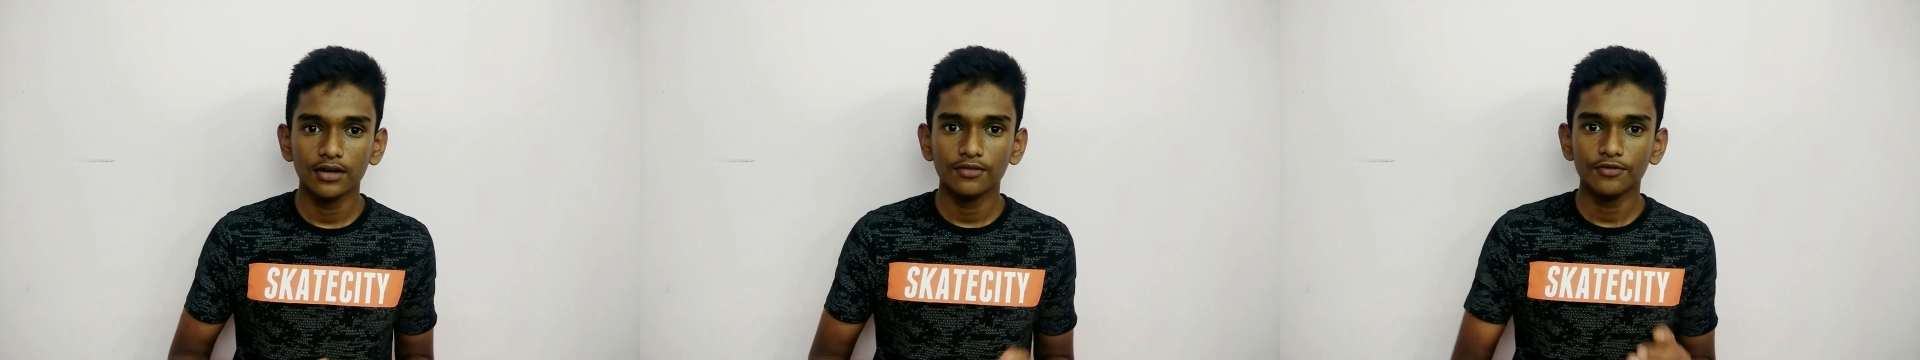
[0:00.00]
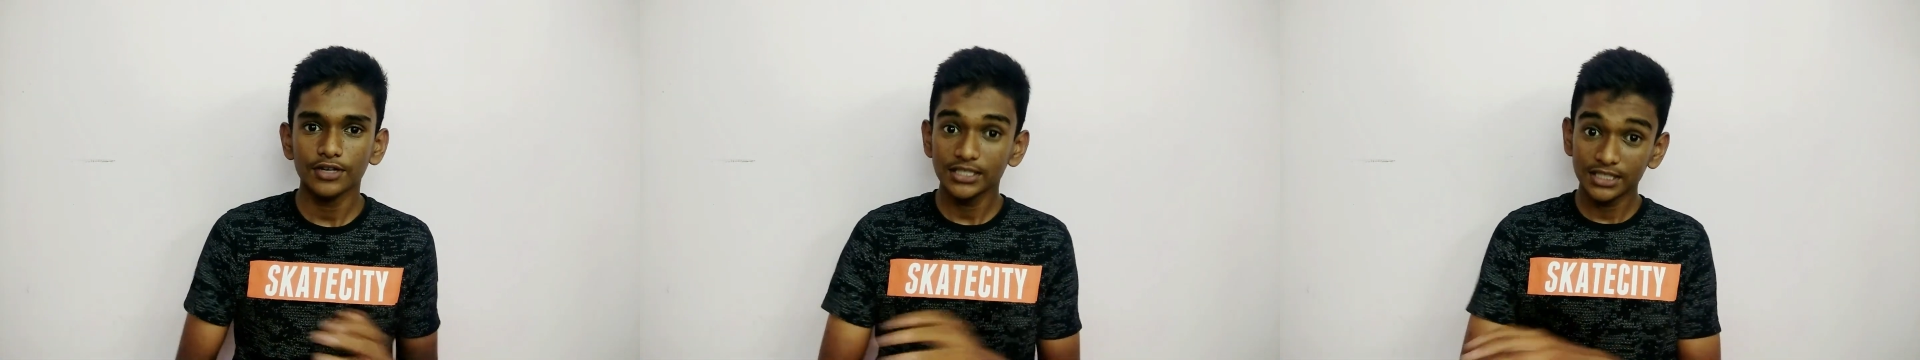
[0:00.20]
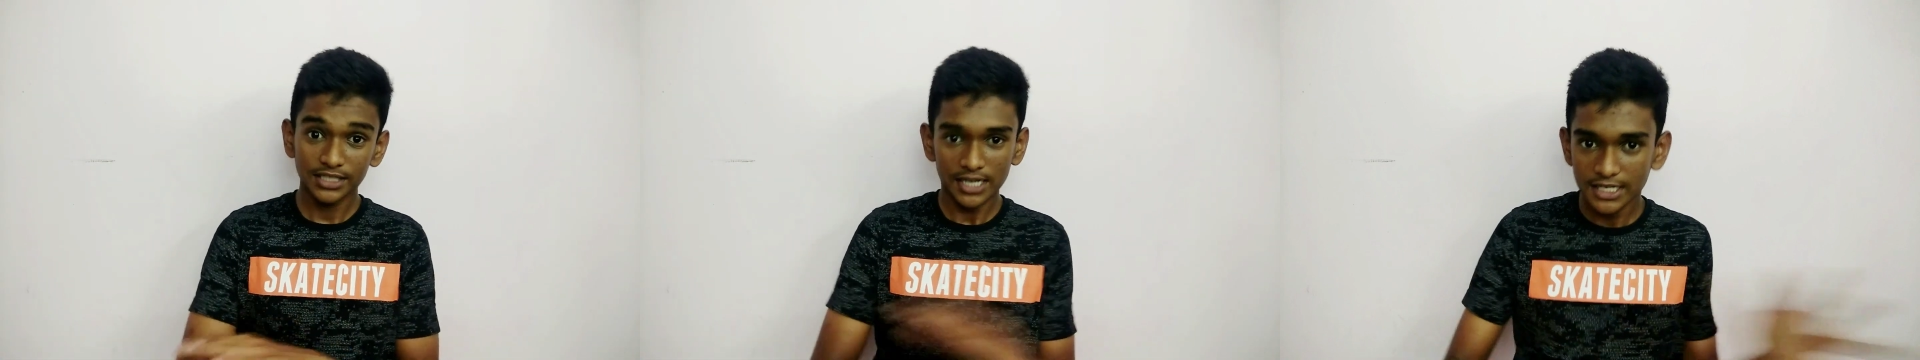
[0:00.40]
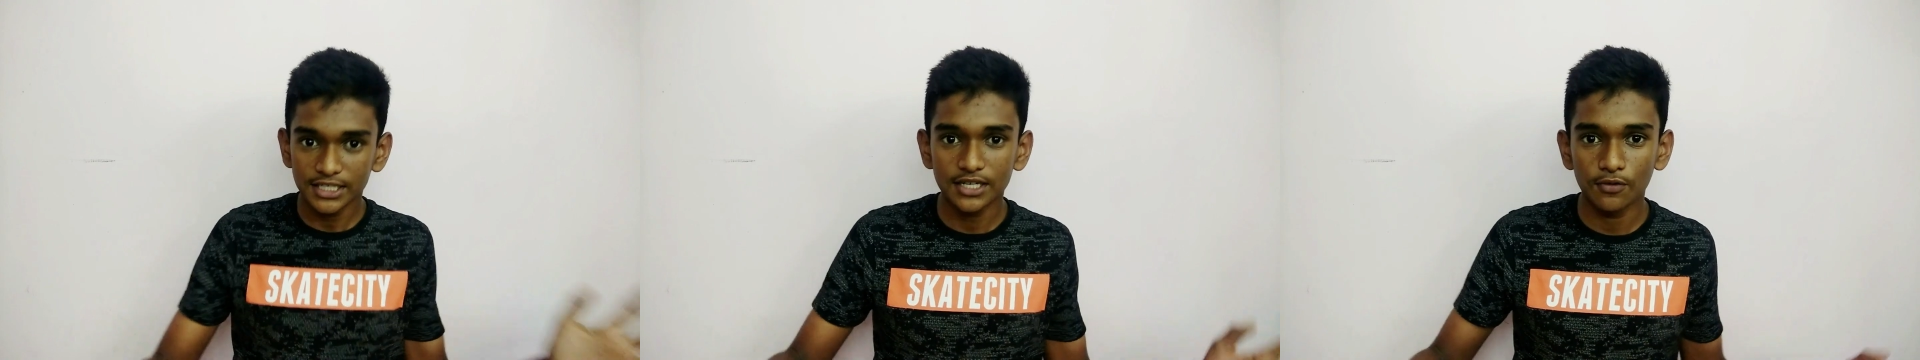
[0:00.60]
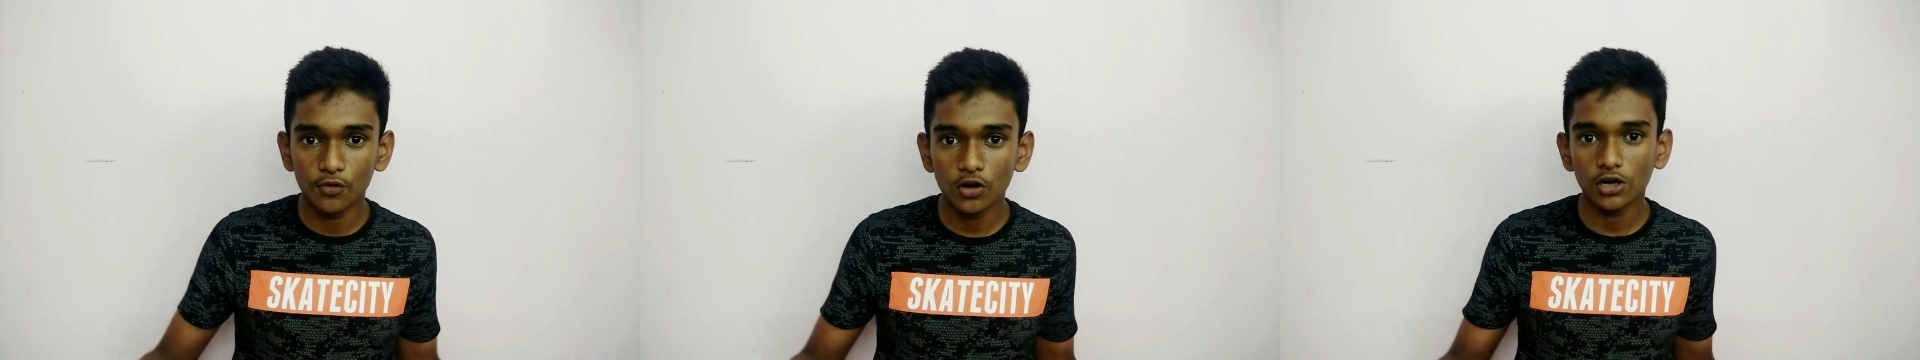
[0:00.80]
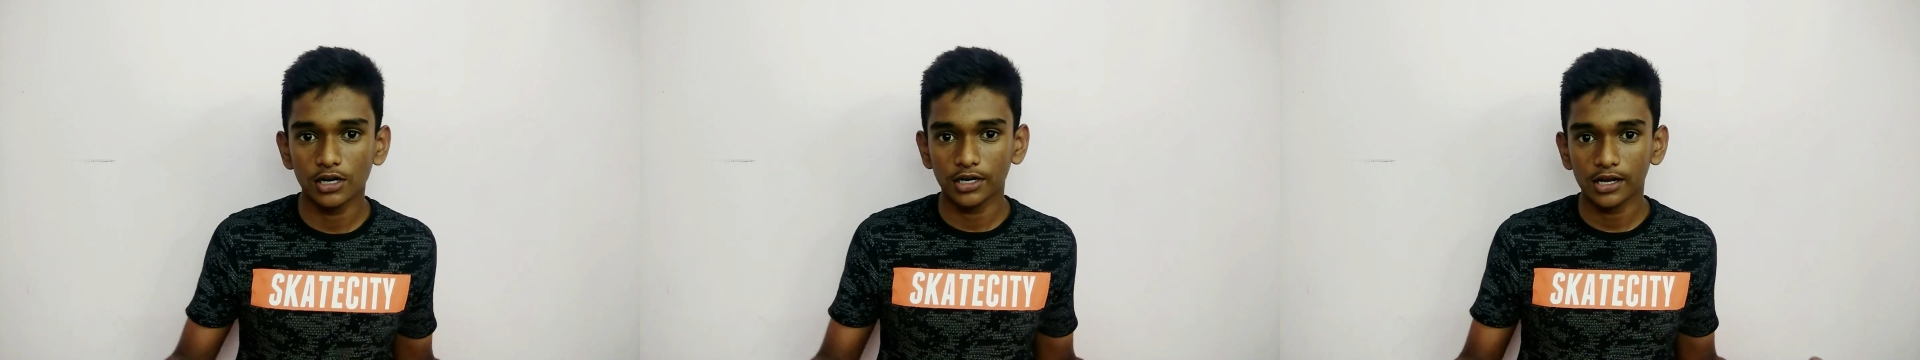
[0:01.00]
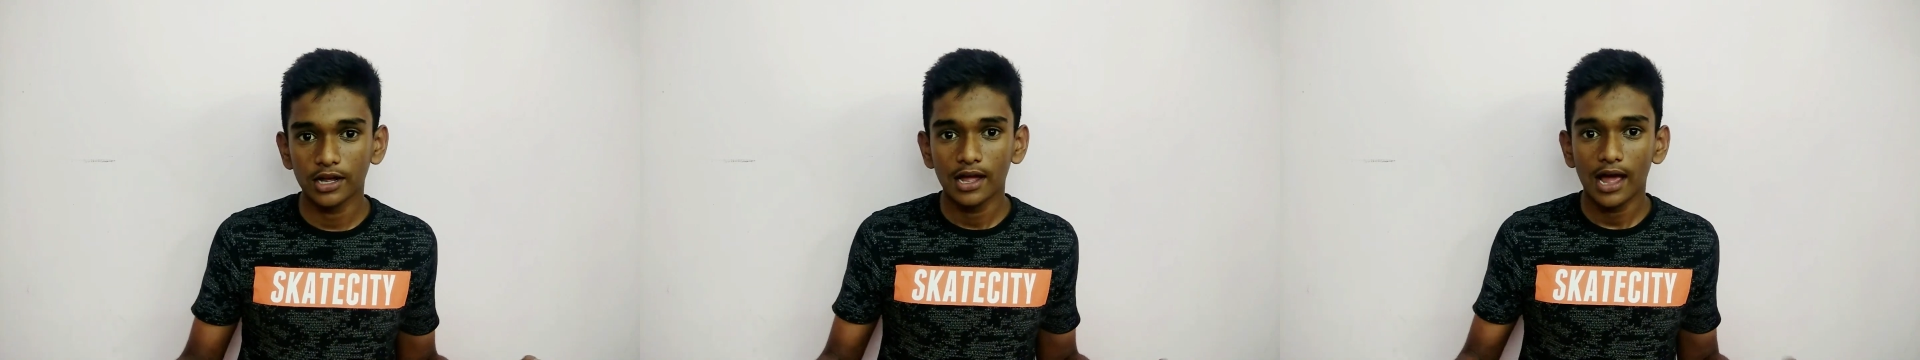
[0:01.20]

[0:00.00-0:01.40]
which changed the world.